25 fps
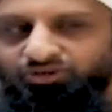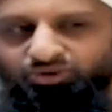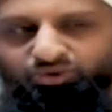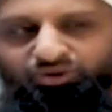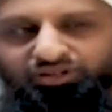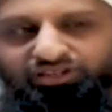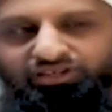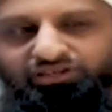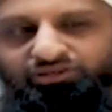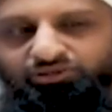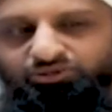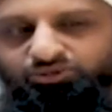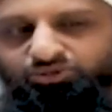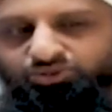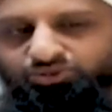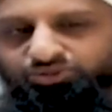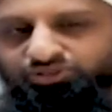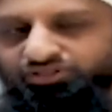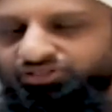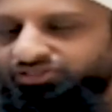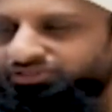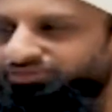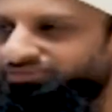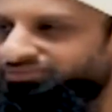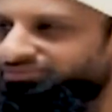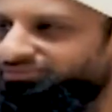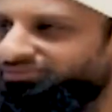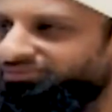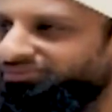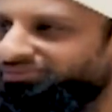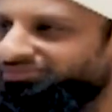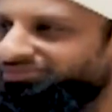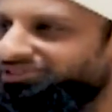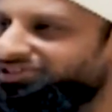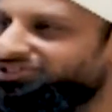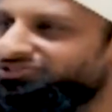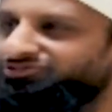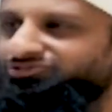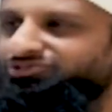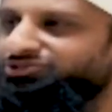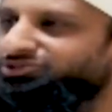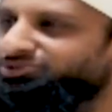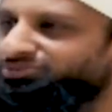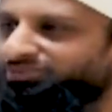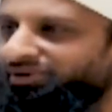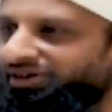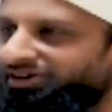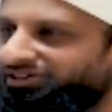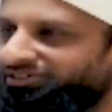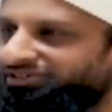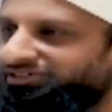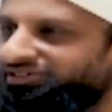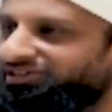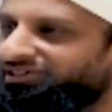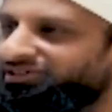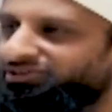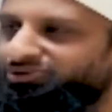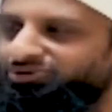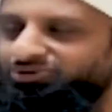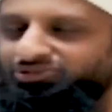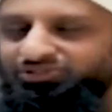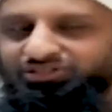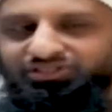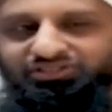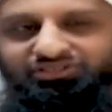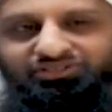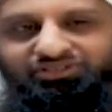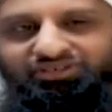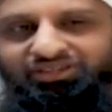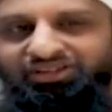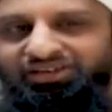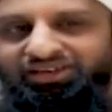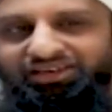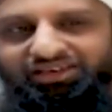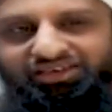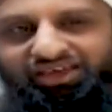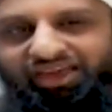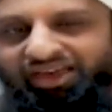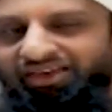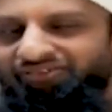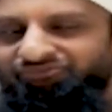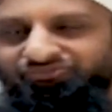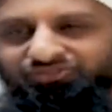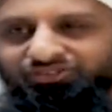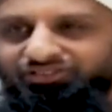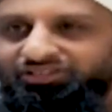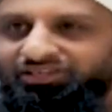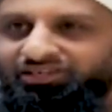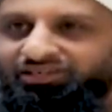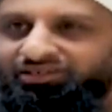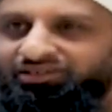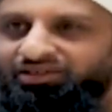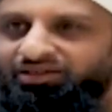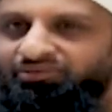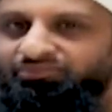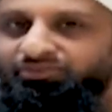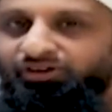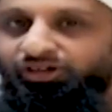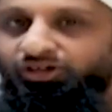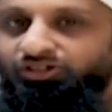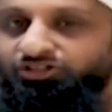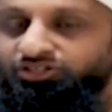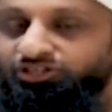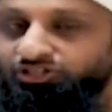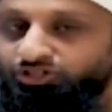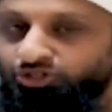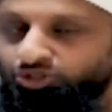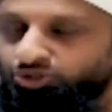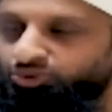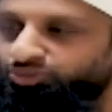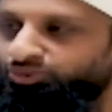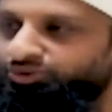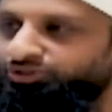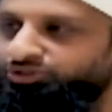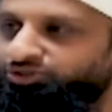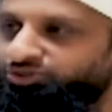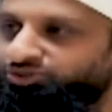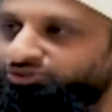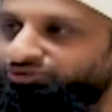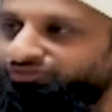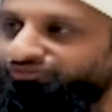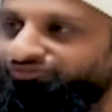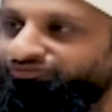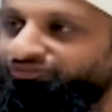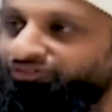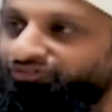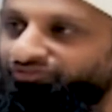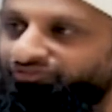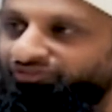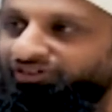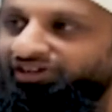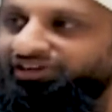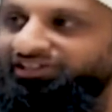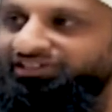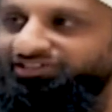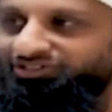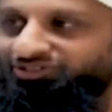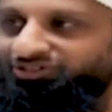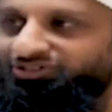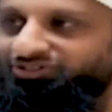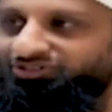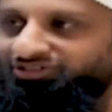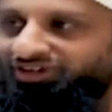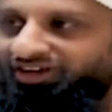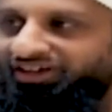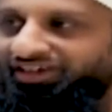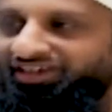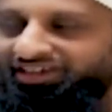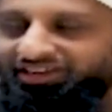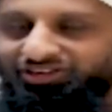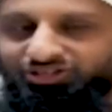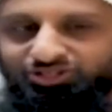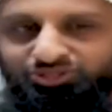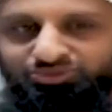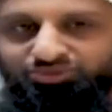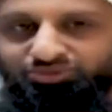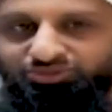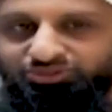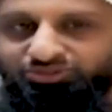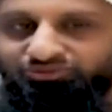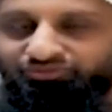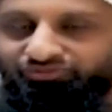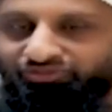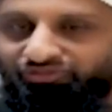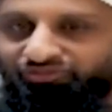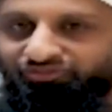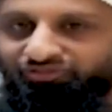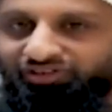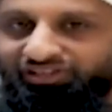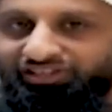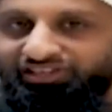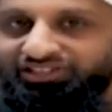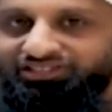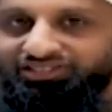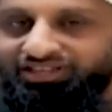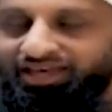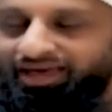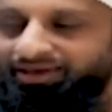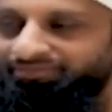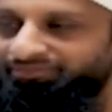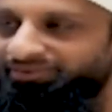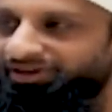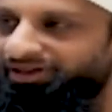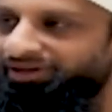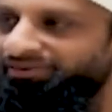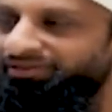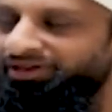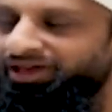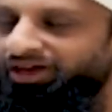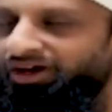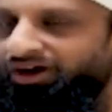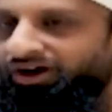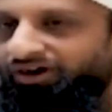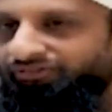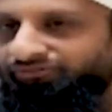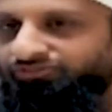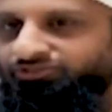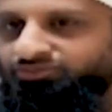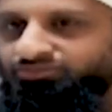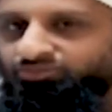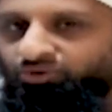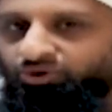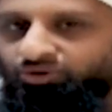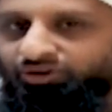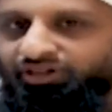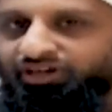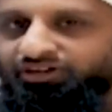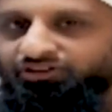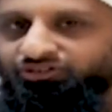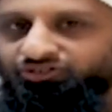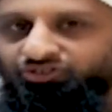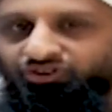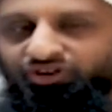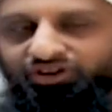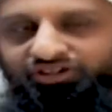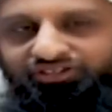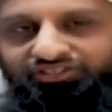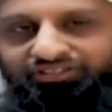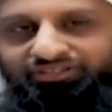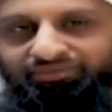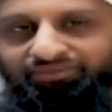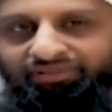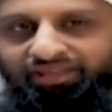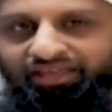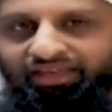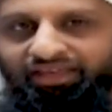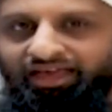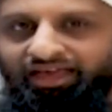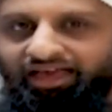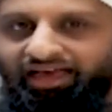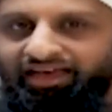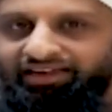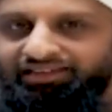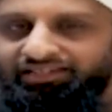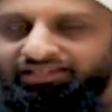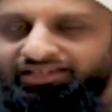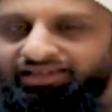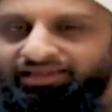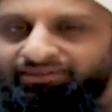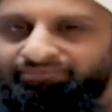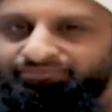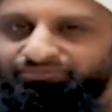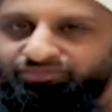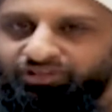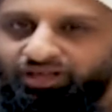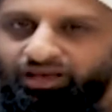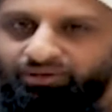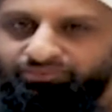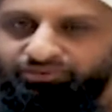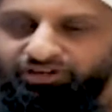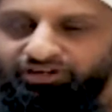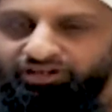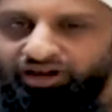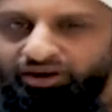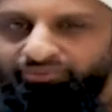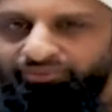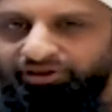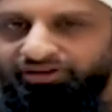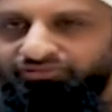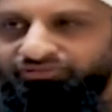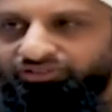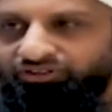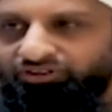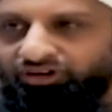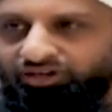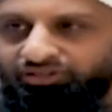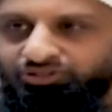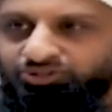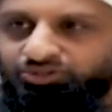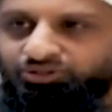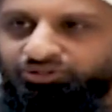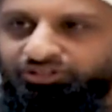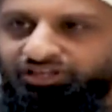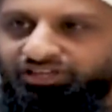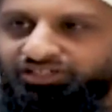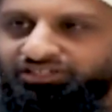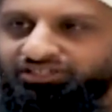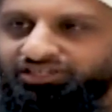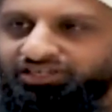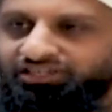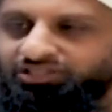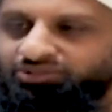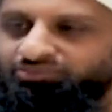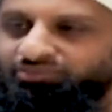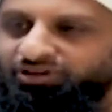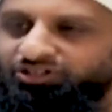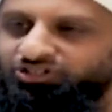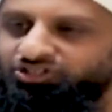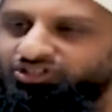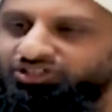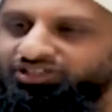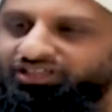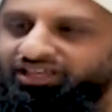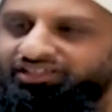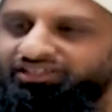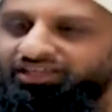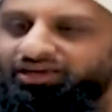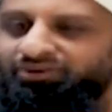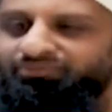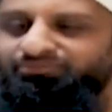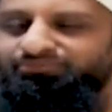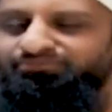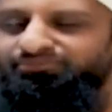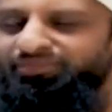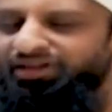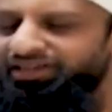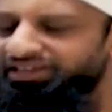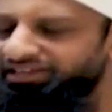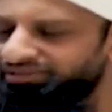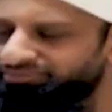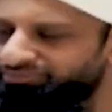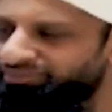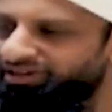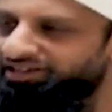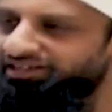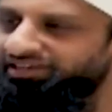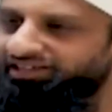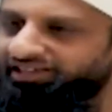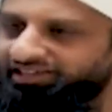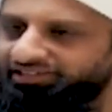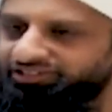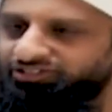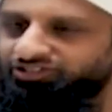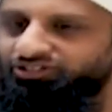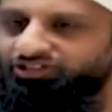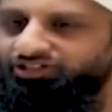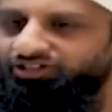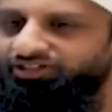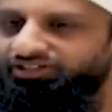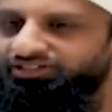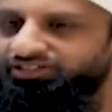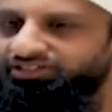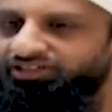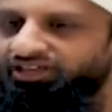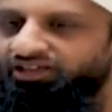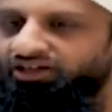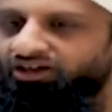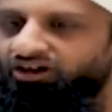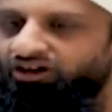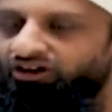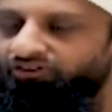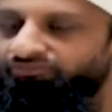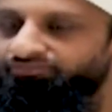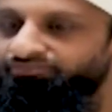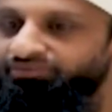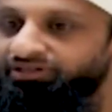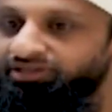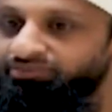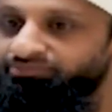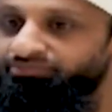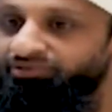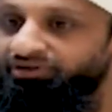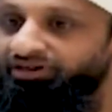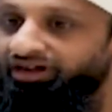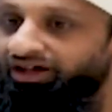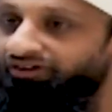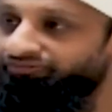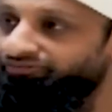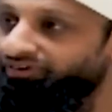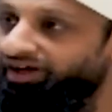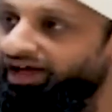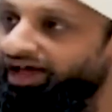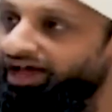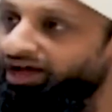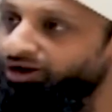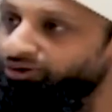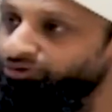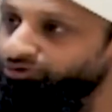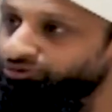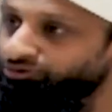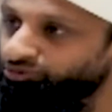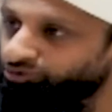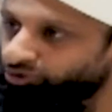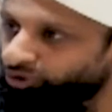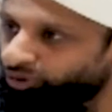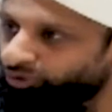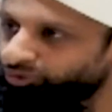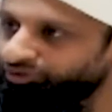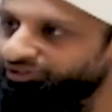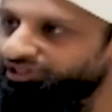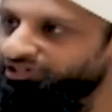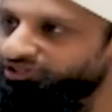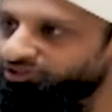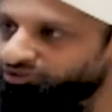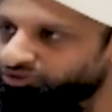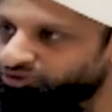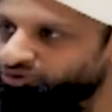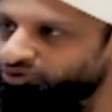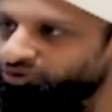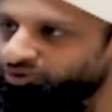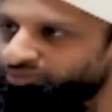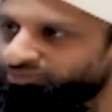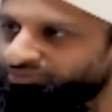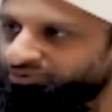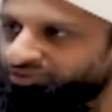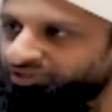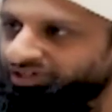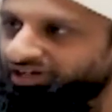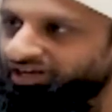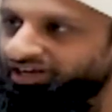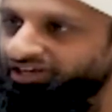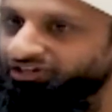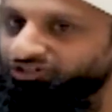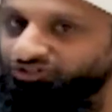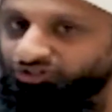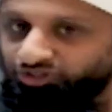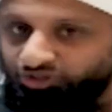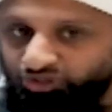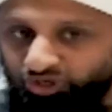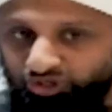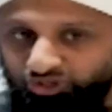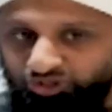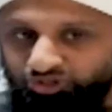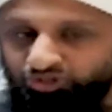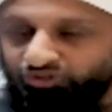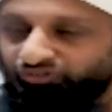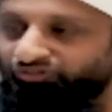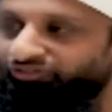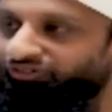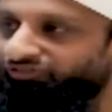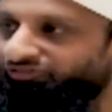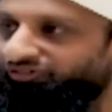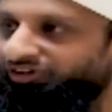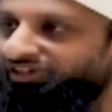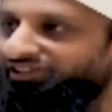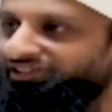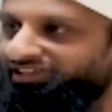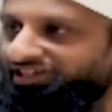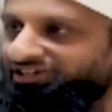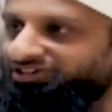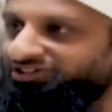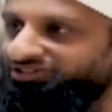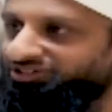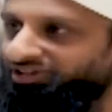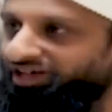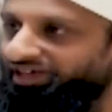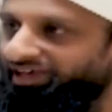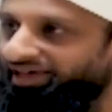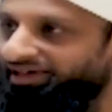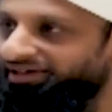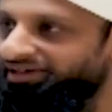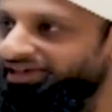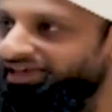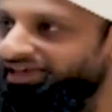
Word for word: you know, he loses his respect, he loses everything because he just wants to fulfill his desire, he just wants to fulfill his habit of smoking drugs. And um, Abdul Hanan Bhai, in regards to this, it's mentioned that there are many, many incidents of people of how low they stooped just to fulfill their desire.